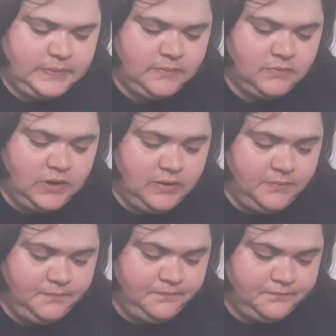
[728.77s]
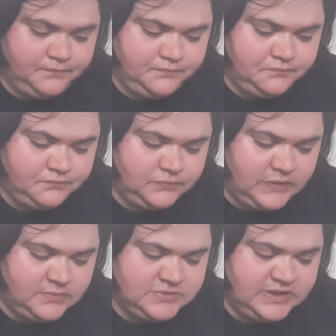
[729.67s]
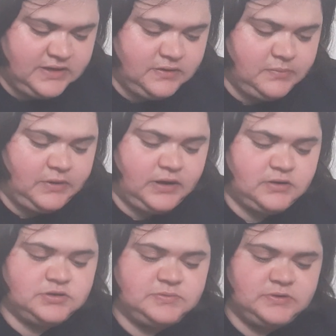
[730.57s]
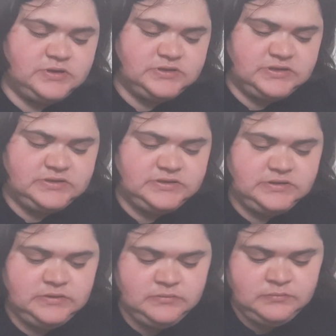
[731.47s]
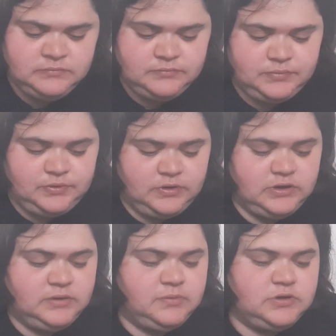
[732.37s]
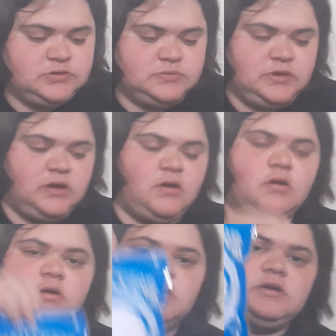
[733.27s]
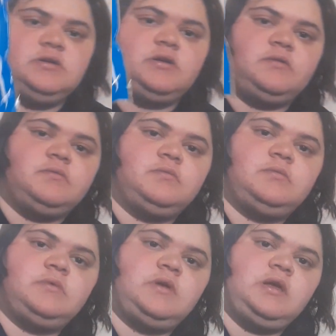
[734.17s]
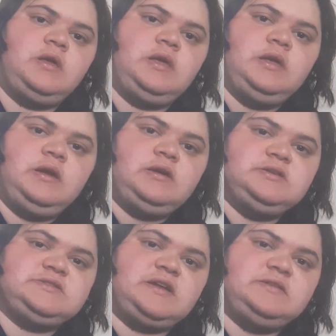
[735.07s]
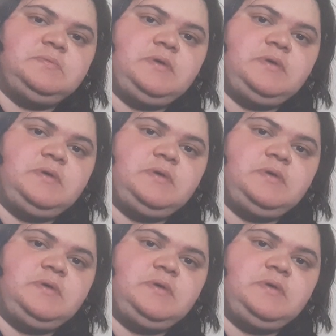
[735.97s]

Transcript: but I'm saying they're placards because that's pretty much what they are. Here you go. I just got the